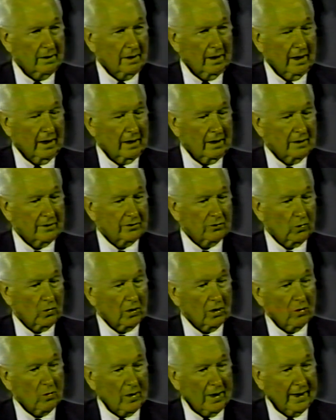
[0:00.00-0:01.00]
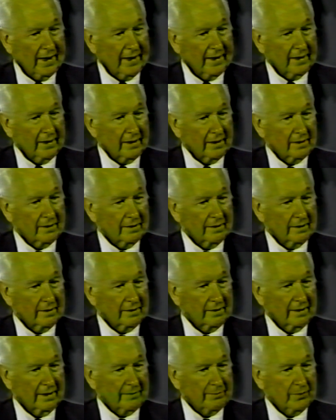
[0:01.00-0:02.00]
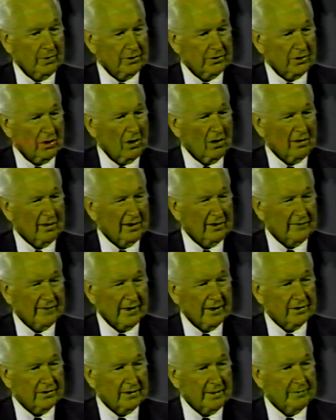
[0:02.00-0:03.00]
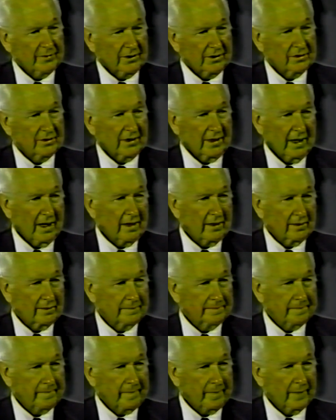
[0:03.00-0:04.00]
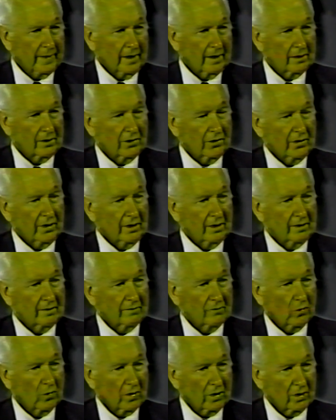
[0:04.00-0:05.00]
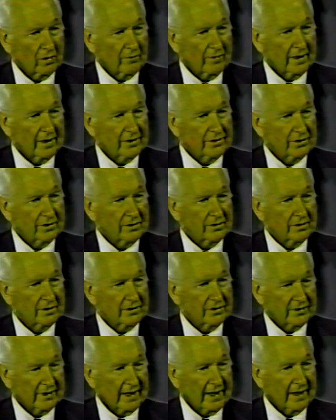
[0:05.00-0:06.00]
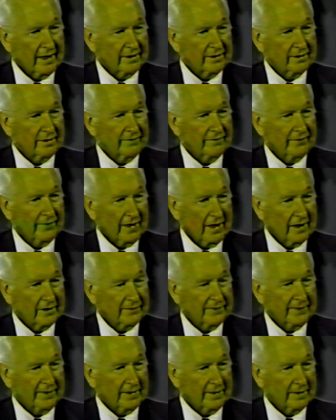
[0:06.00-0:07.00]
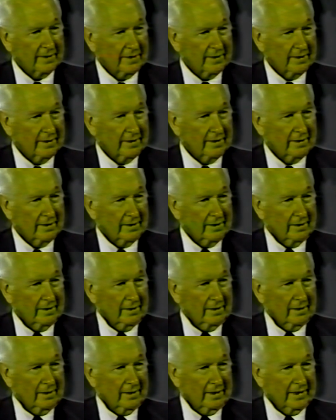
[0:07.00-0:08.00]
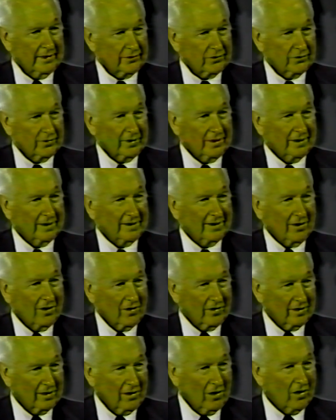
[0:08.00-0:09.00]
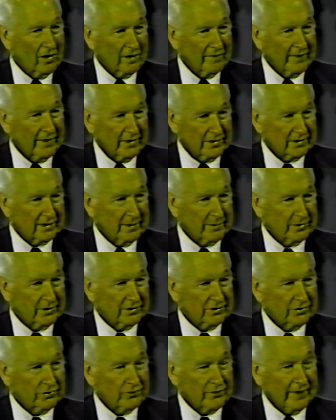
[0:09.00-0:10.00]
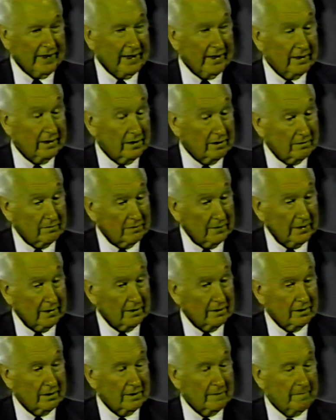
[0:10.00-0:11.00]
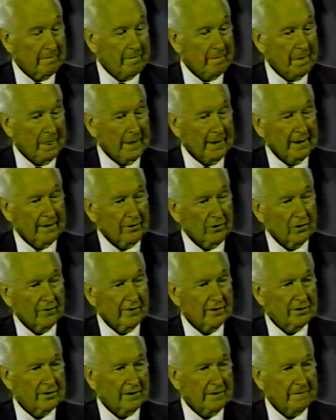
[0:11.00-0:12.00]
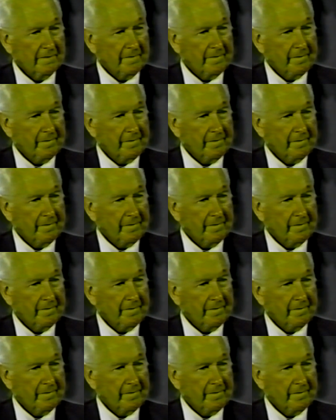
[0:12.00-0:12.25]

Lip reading: And it's worldwide, and it puts all these various subjects together, including world religions and science and philosophy and history and all the various subjects you find in the university.